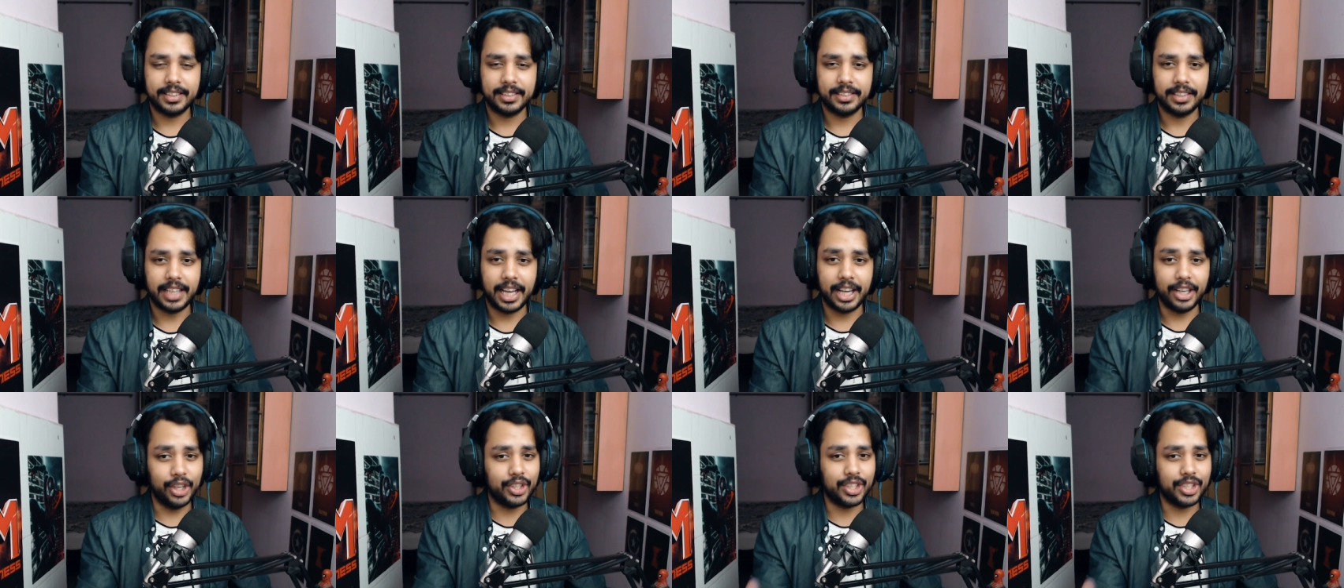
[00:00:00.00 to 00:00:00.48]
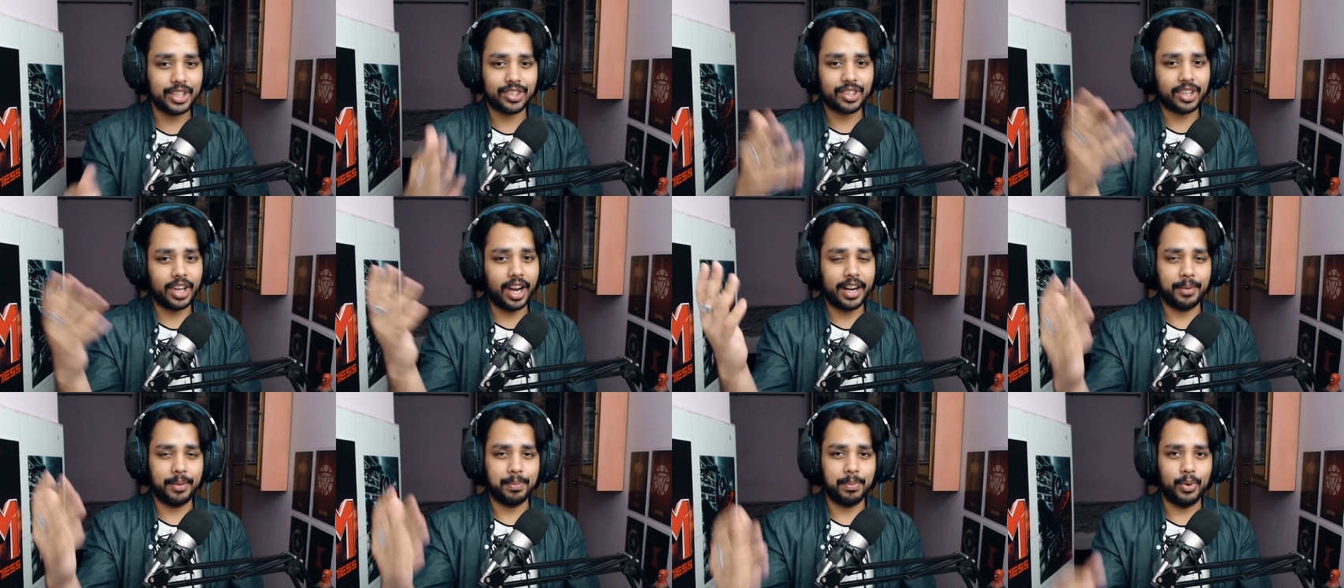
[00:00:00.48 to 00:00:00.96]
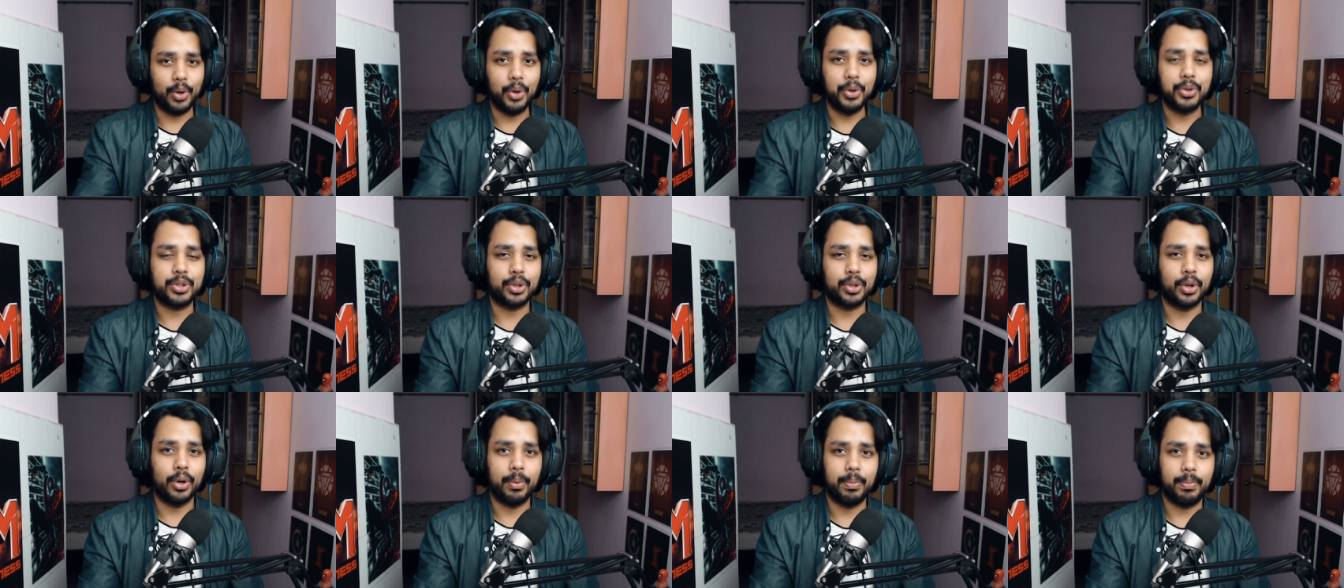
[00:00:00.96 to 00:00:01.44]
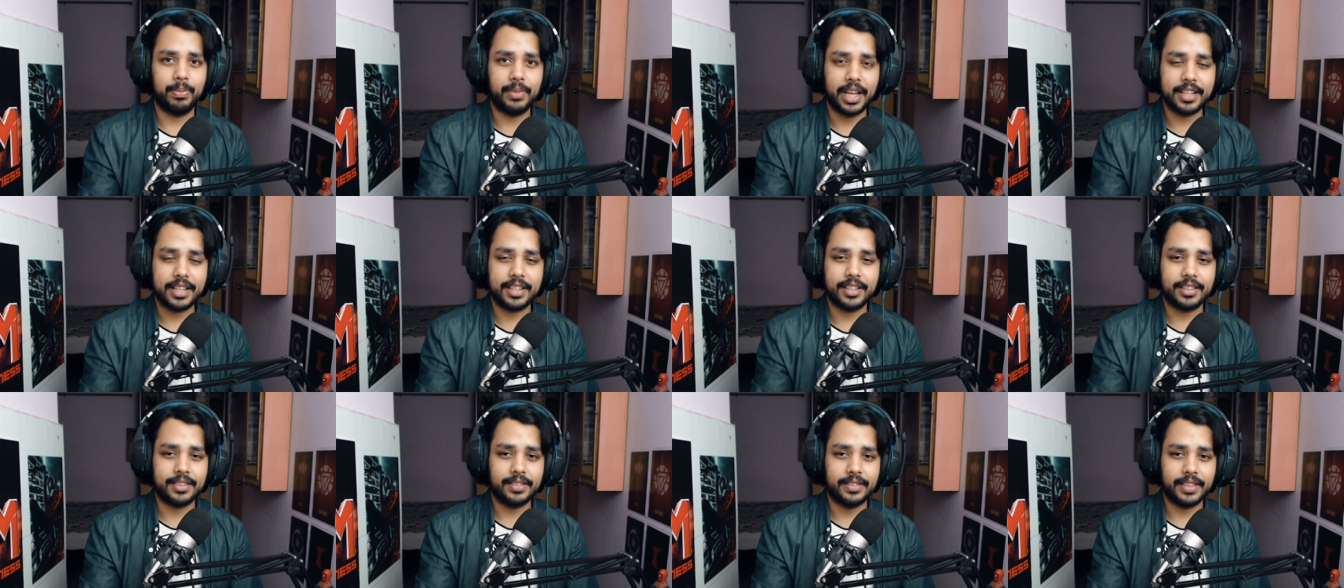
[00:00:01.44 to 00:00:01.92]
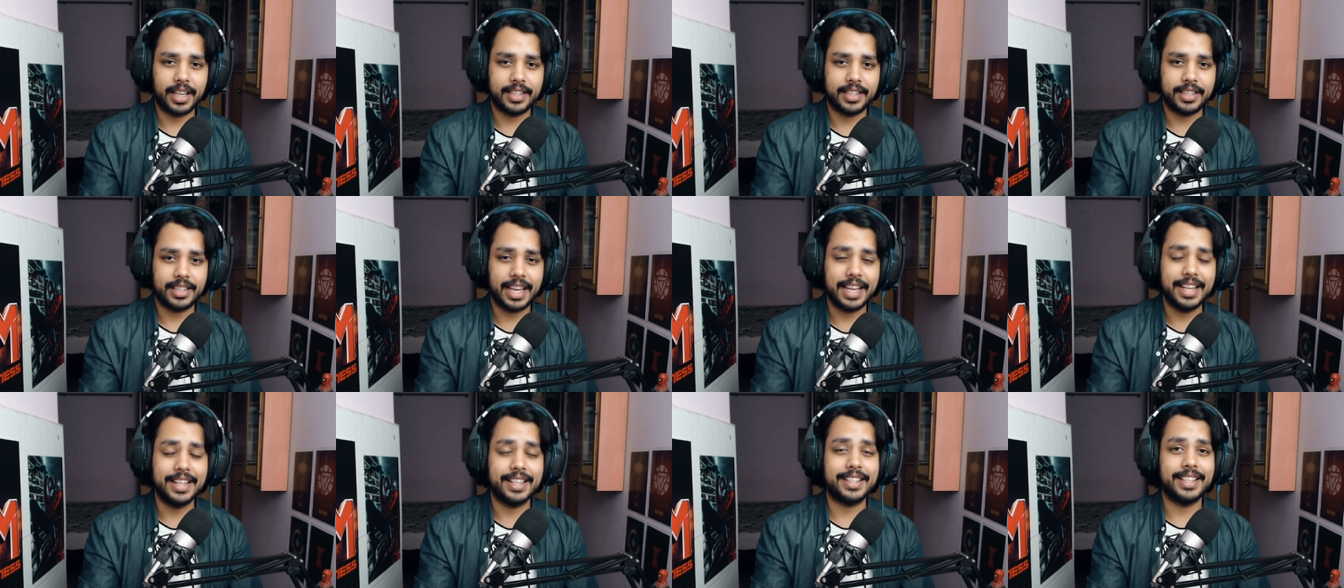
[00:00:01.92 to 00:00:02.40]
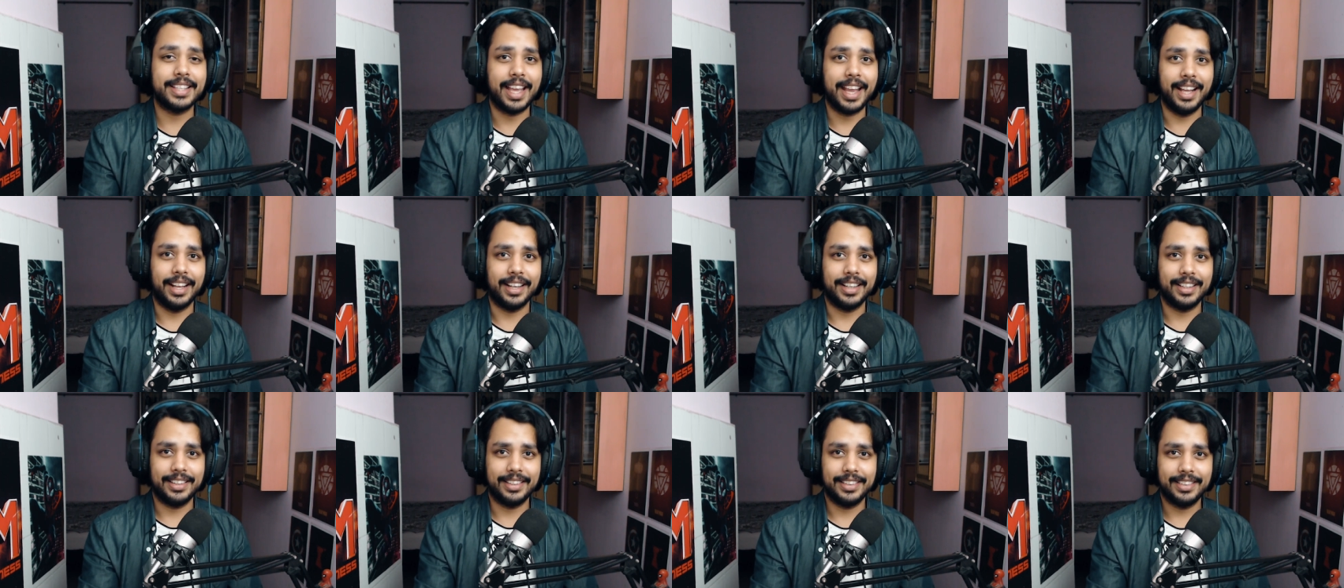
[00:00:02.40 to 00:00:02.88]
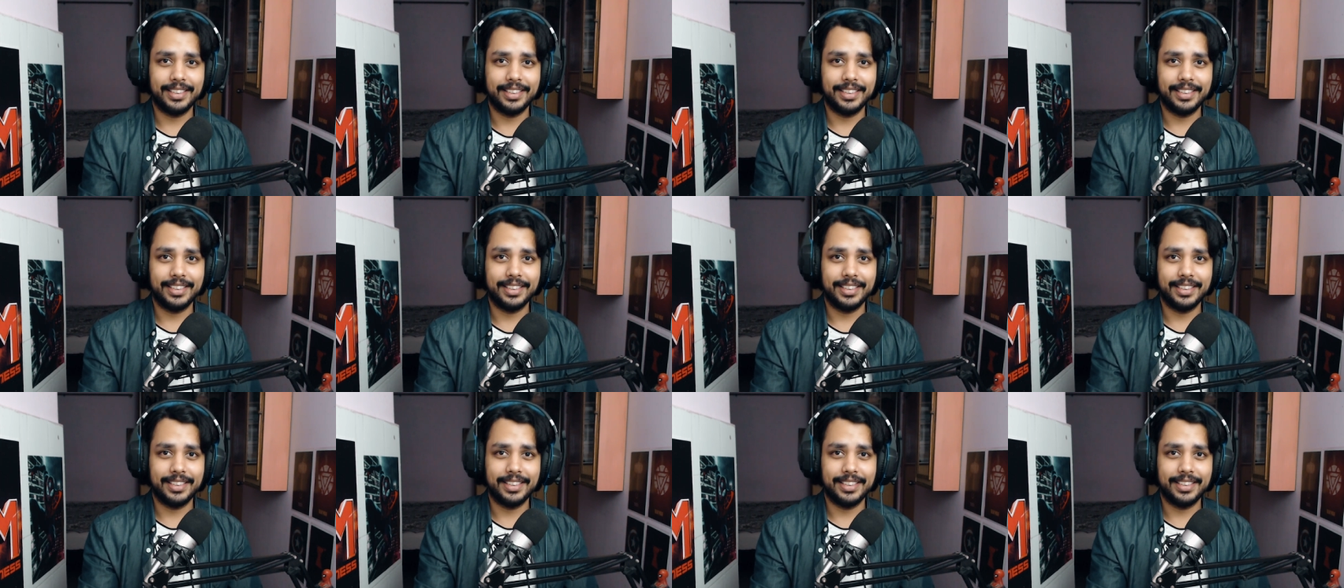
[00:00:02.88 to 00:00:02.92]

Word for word: And you just got a no scope. That's that's insane.